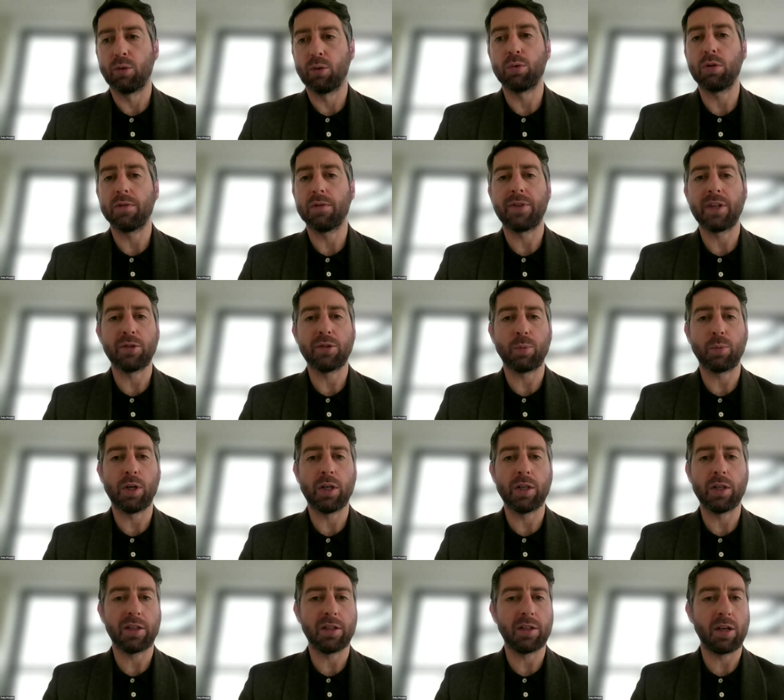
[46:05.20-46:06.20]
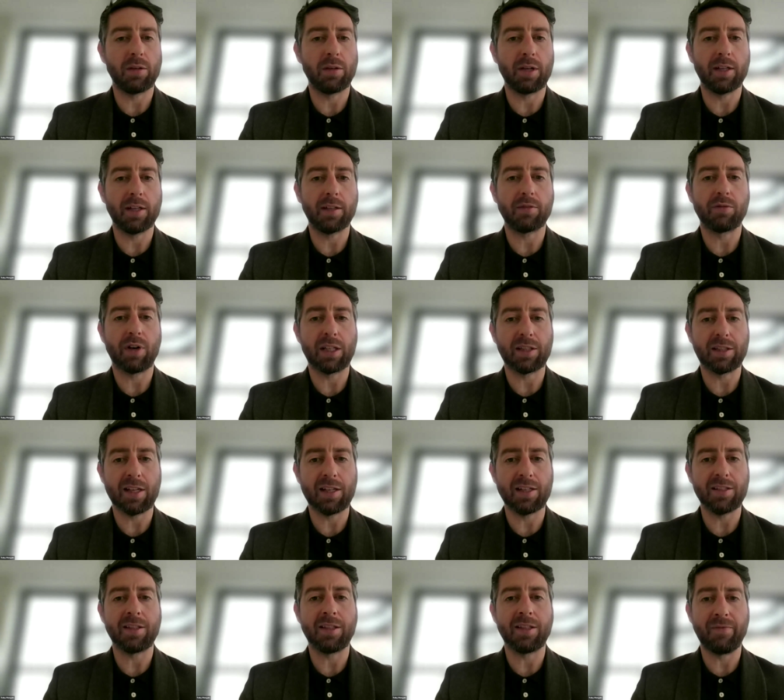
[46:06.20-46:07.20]
all of this work. Like Greg
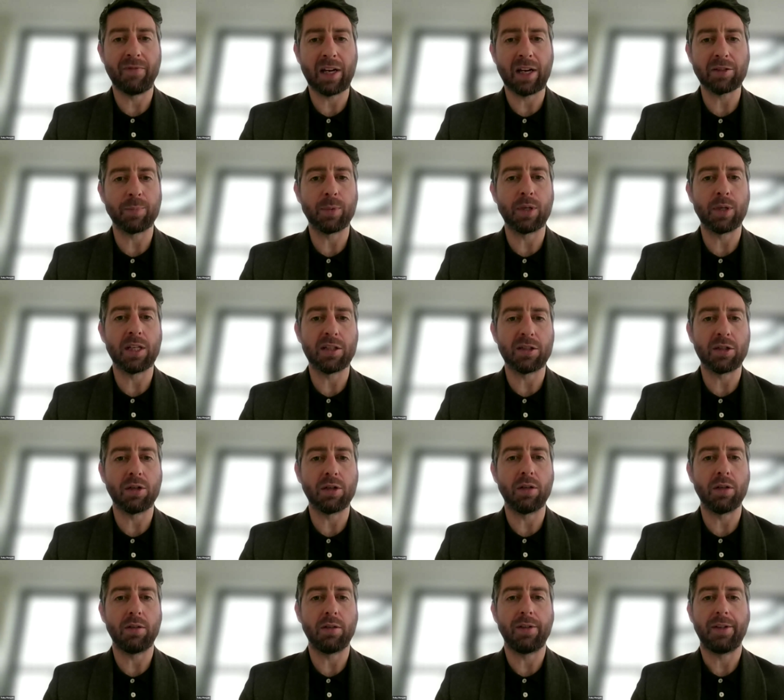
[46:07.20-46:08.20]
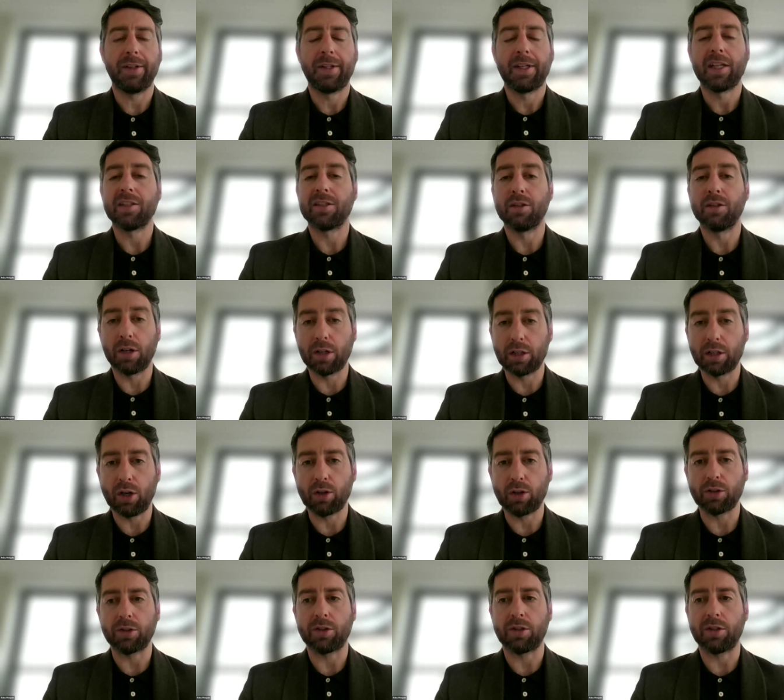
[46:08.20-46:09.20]
said, it's an investment. It's not a
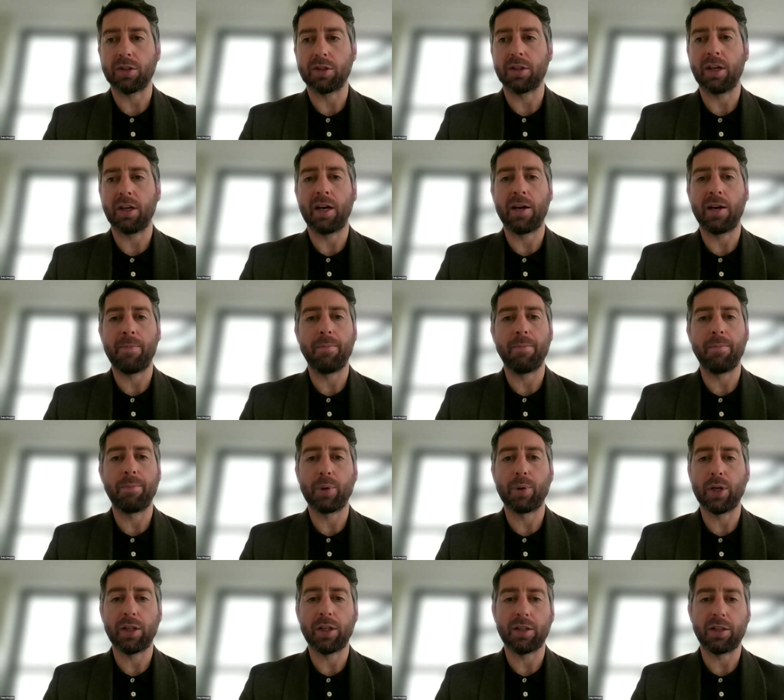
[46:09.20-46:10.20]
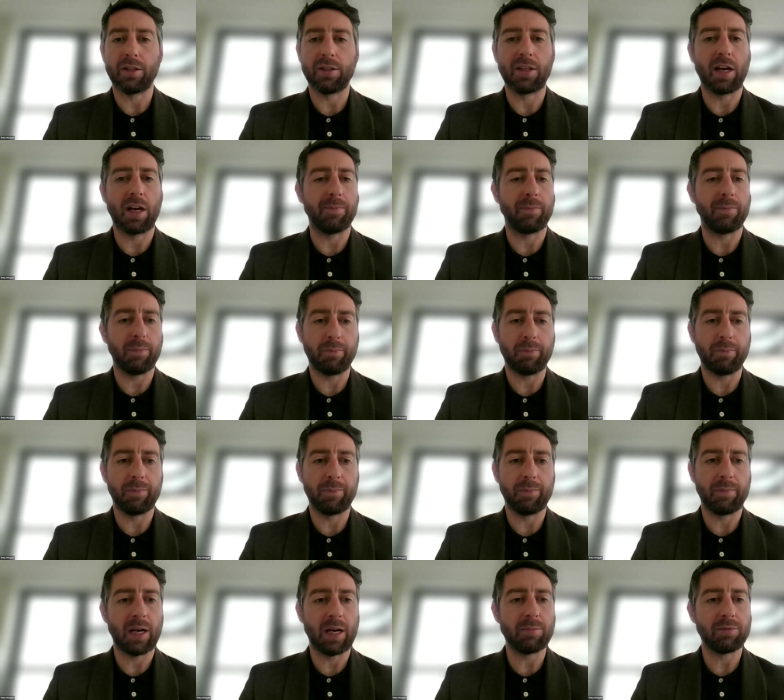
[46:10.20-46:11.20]
cost. But yeah,
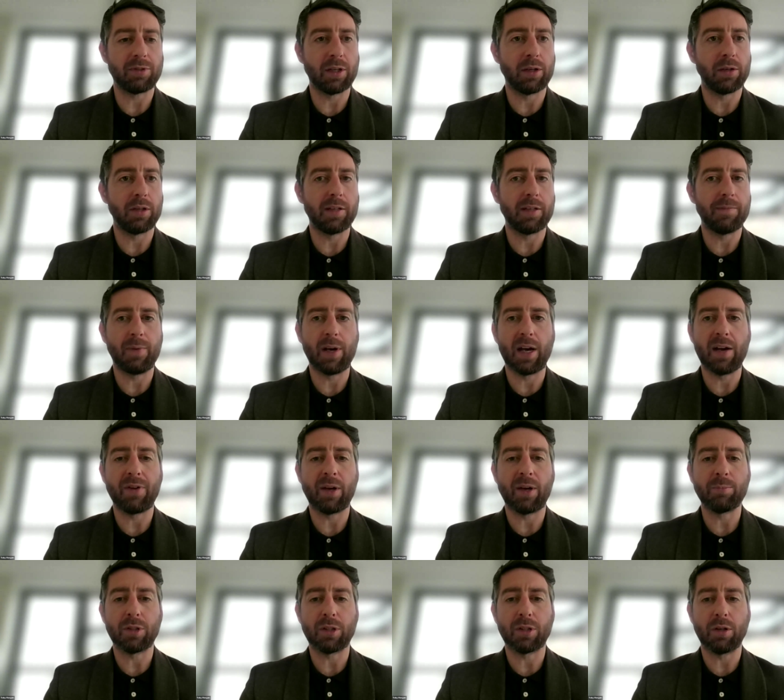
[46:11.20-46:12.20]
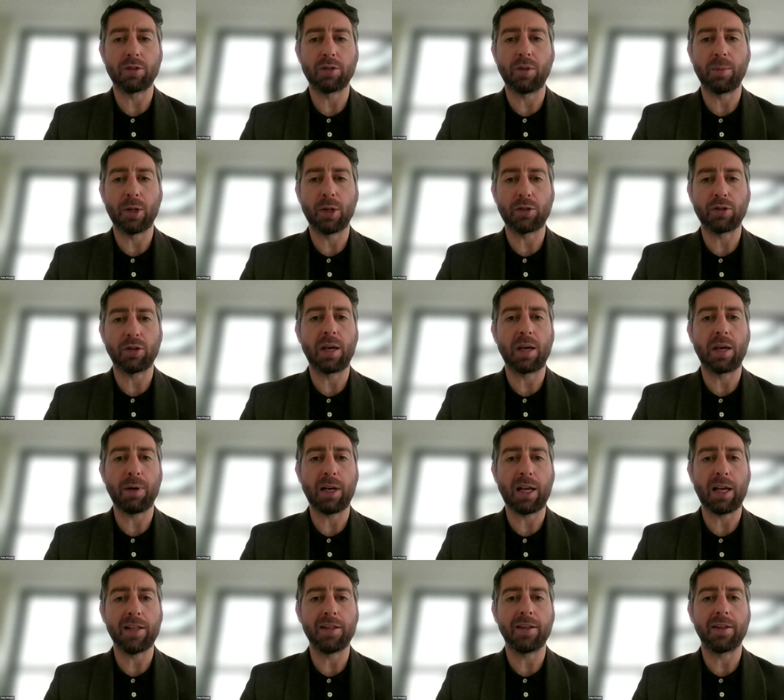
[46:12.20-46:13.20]
absolutely. FMs have got so much on their
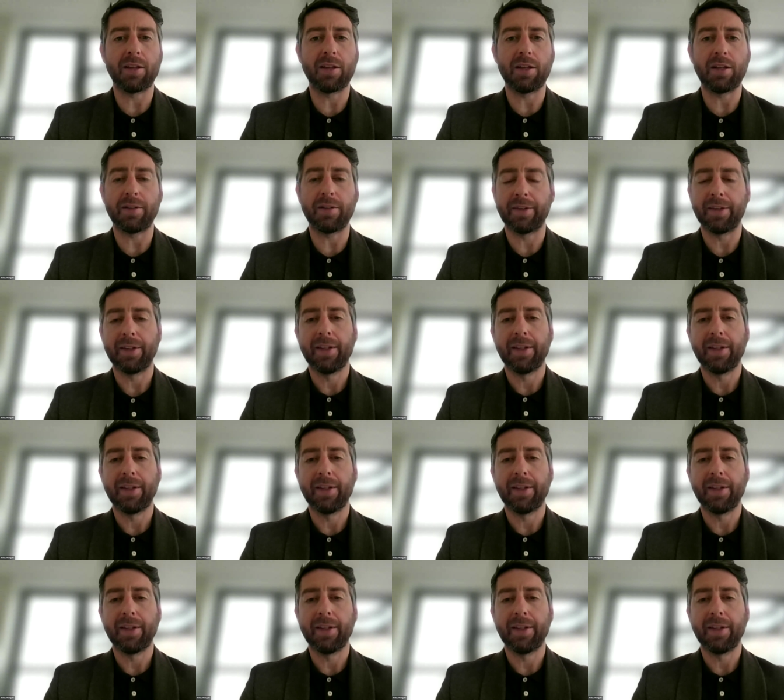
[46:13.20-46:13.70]
plate that